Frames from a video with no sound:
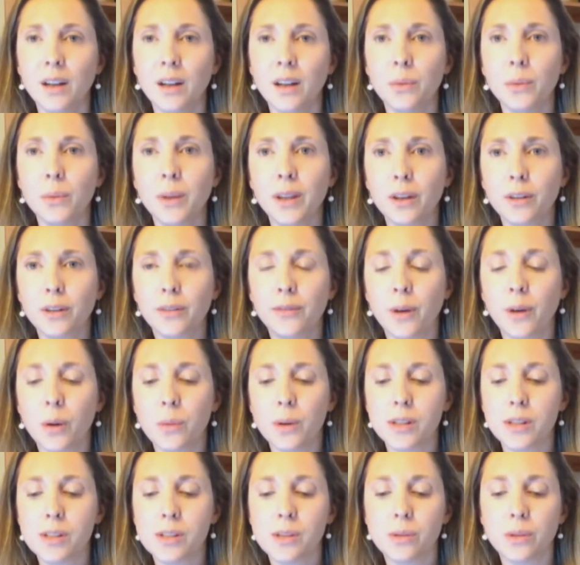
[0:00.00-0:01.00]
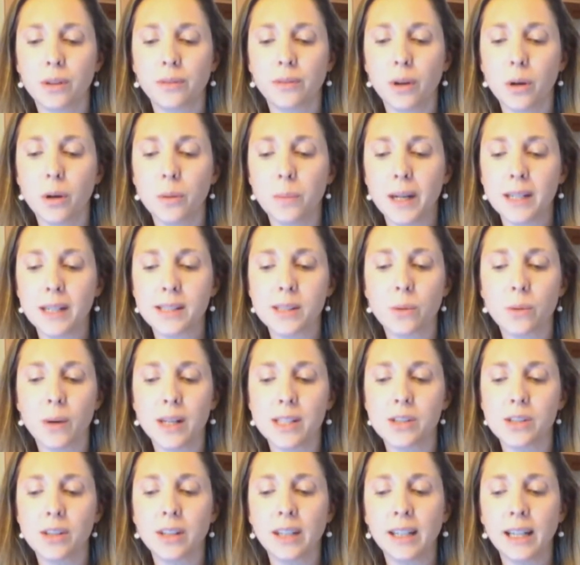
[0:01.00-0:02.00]
We look forward to a robust
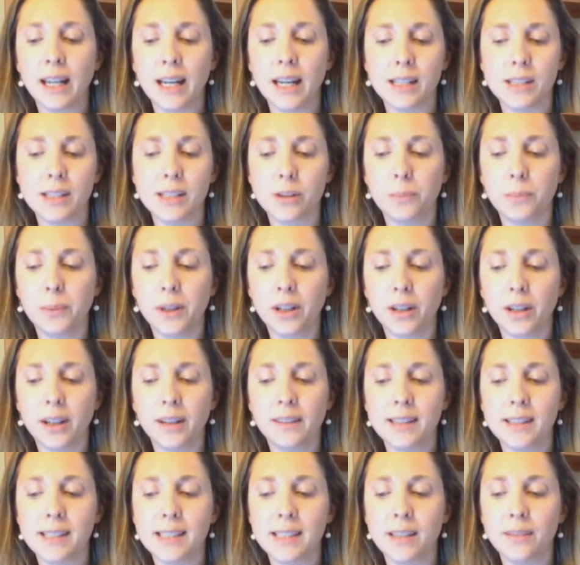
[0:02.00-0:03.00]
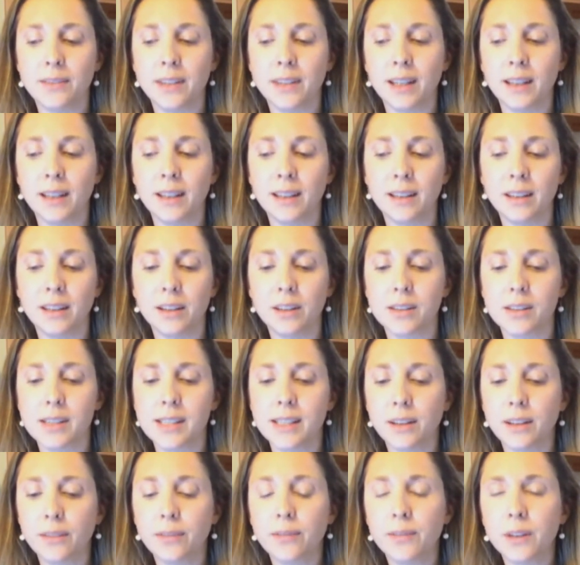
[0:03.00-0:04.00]
question and answer period this evening. You'll
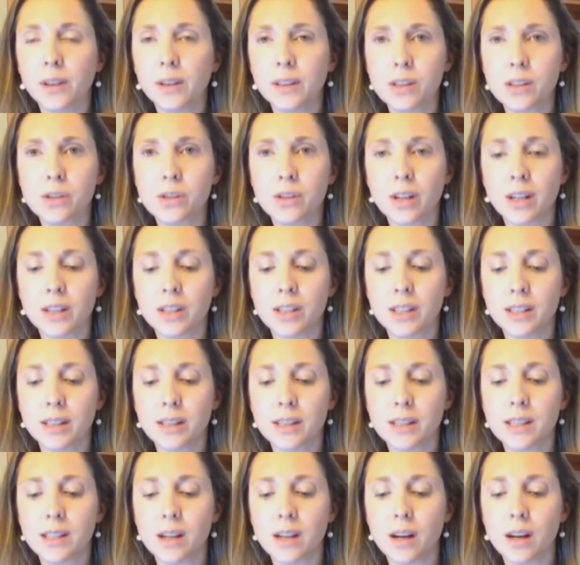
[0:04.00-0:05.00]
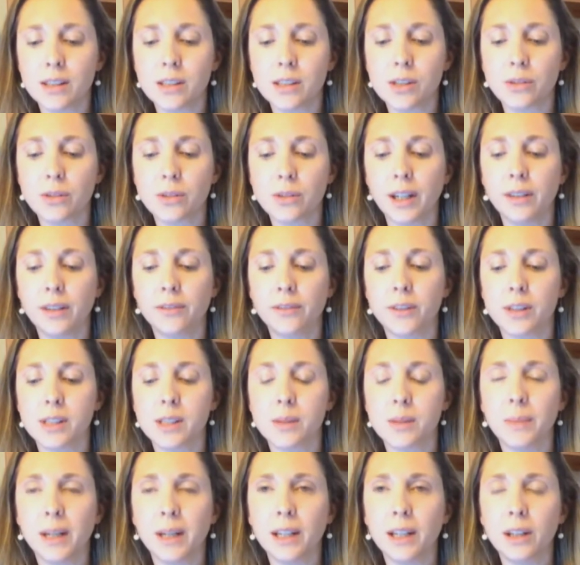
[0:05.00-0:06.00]
see full instructions on screen for
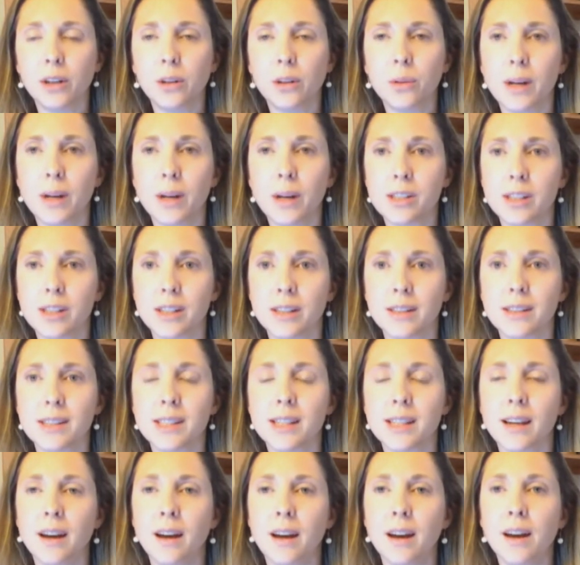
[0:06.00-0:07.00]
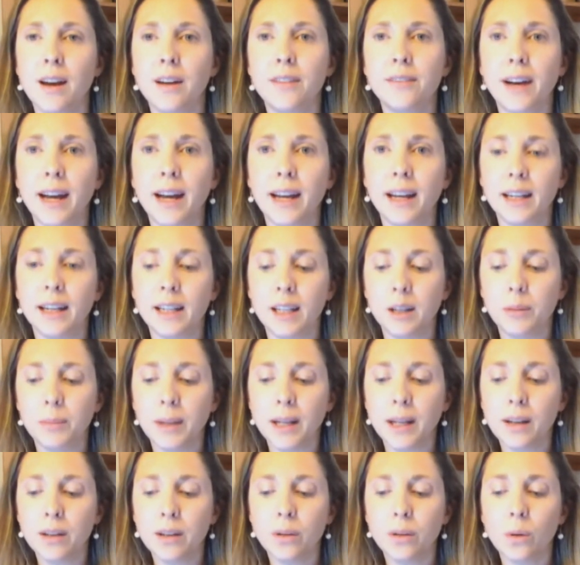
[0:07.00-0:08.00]
submitting your questions via
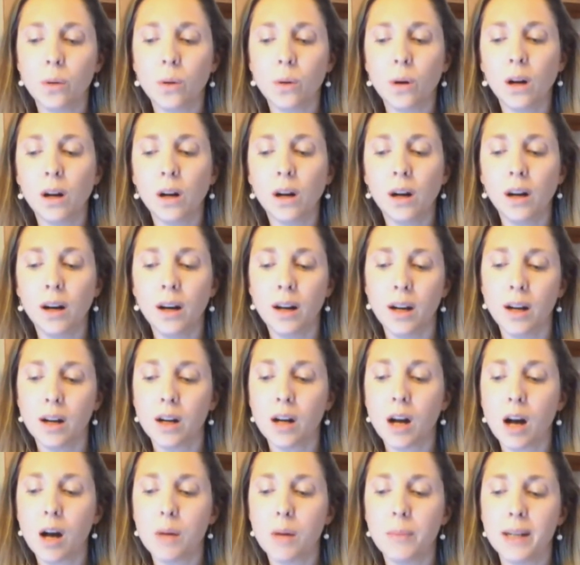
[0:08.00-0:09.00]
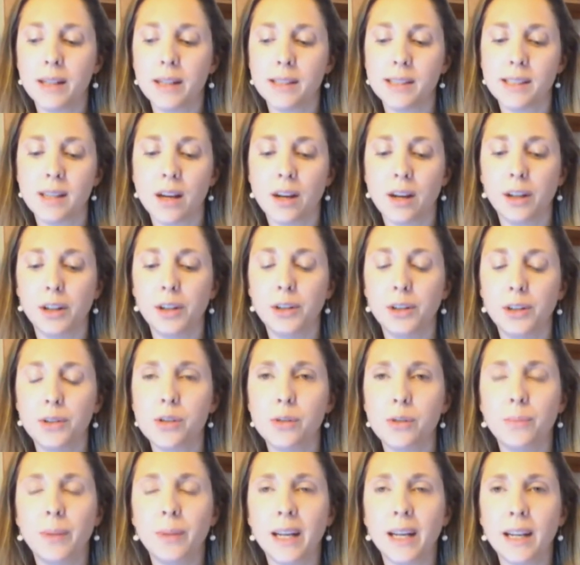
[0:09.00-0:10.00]
email or comments on our
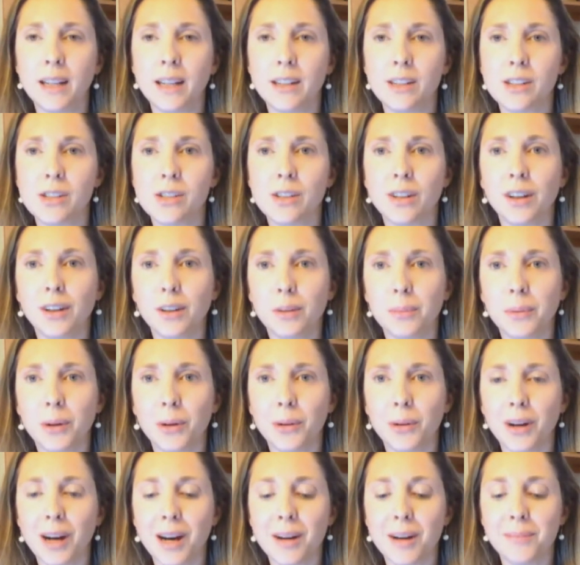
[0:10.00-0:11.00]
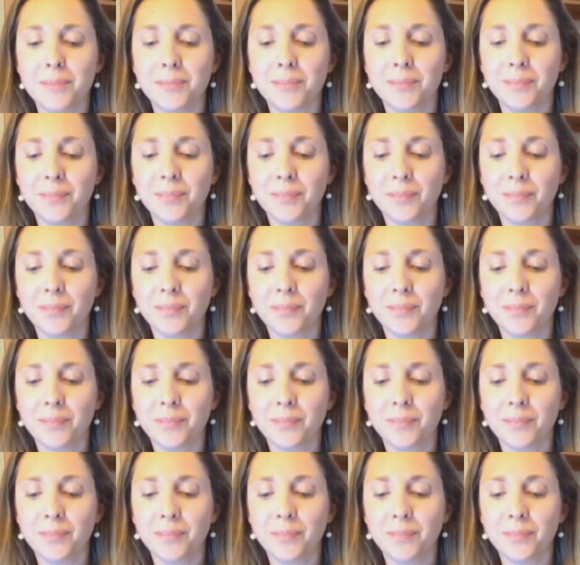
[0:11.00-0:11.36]
YouTube page during the program.